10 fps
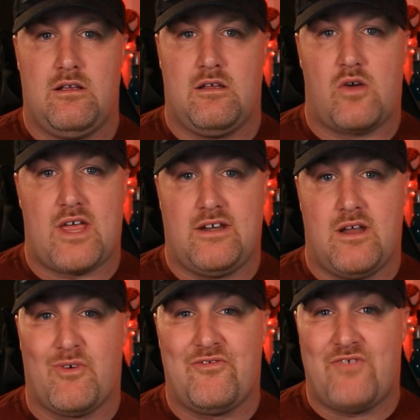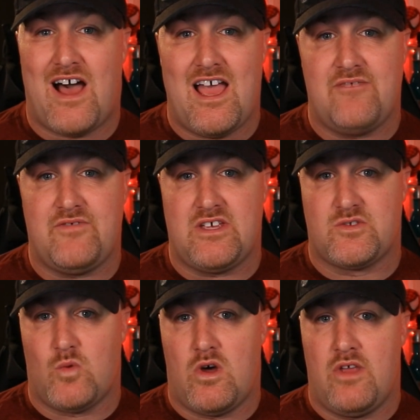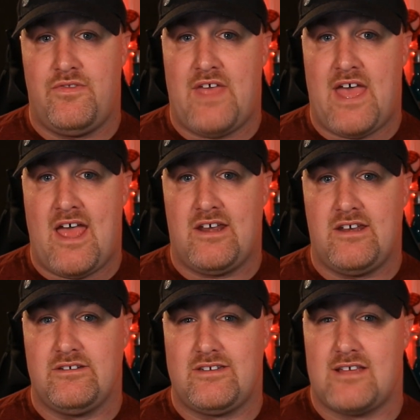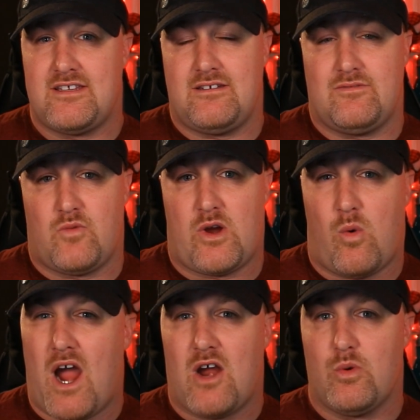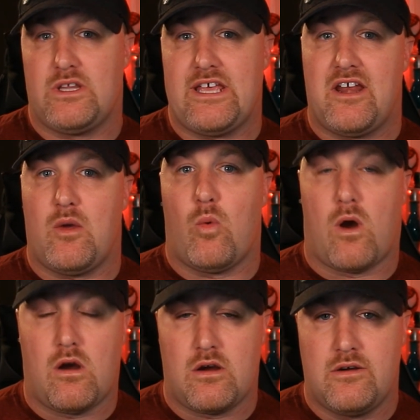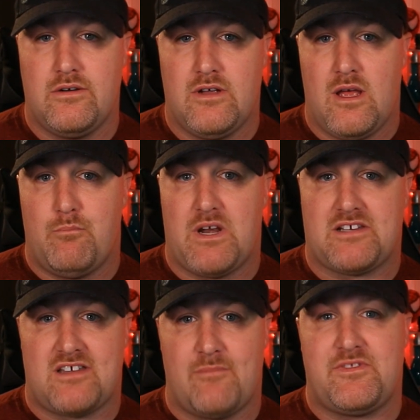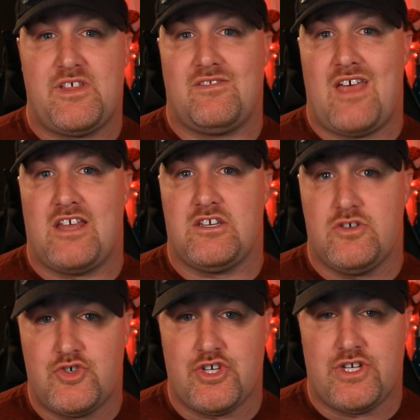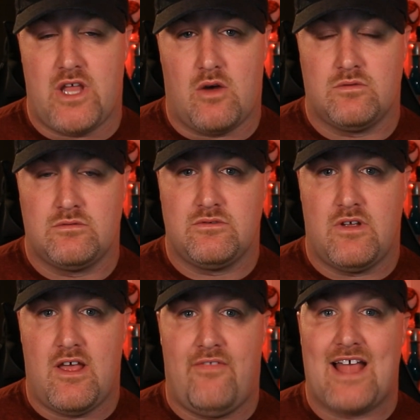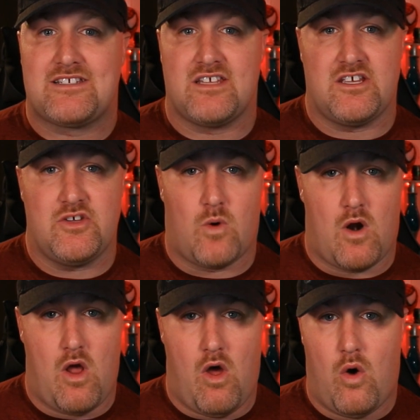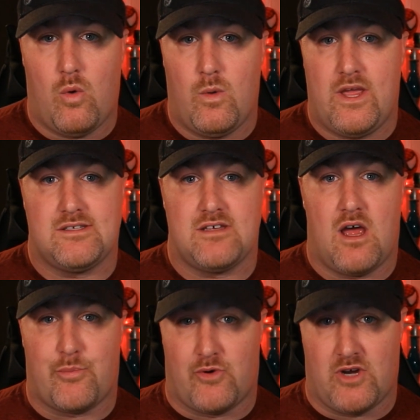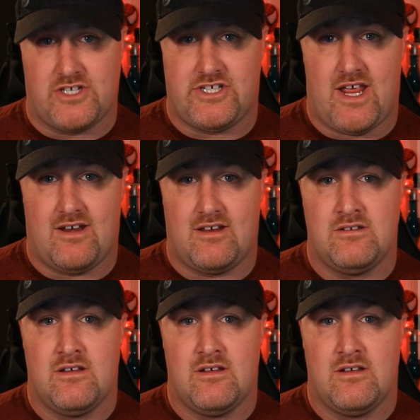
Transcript: Okay, number 5 is one that doesn't require really any work, but it's something that you should know. And that's that you are always appreciated.